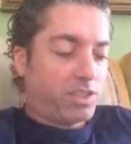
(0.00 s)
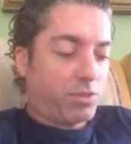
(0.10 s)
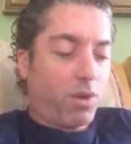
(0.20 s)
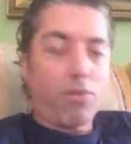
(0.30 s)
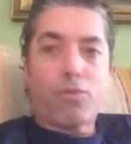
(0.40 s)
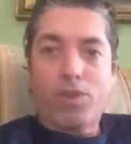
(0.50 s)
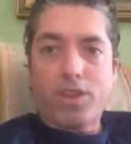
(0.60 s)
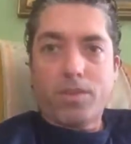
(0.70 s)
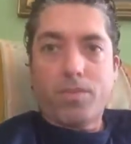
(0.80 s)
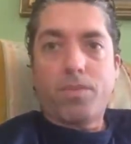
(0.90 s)
is where
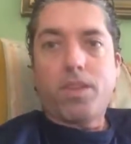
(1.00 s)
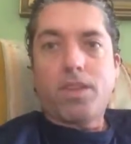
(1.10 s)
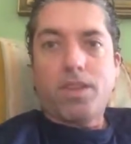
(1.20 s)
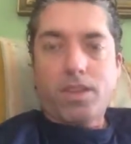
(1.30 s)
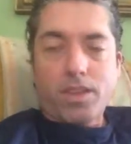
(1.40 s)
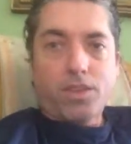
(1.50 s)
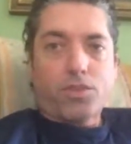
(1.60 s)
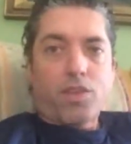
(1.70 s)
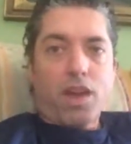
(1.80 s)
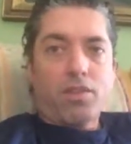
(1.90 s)
freedom is
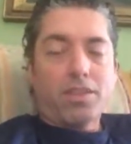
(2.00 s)
found.